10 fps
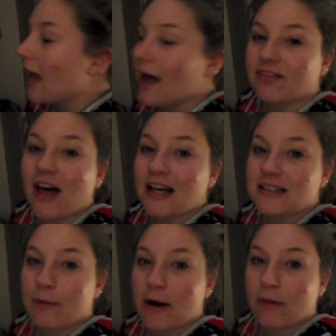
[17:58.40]
So yeah,
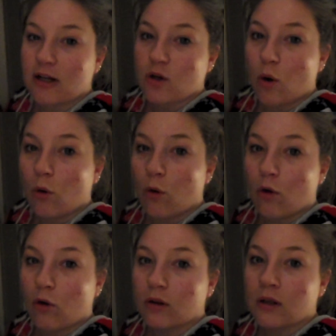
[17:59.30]
that is pretty much
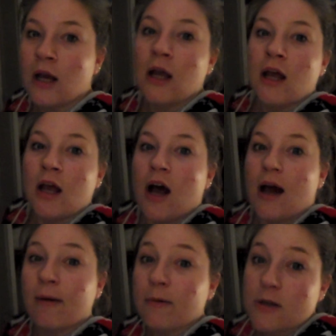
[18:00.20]
all
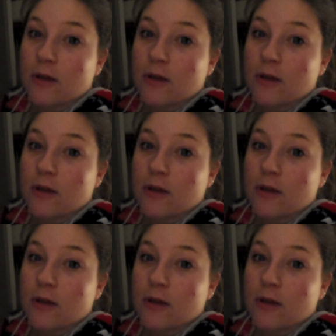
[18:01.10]
I'm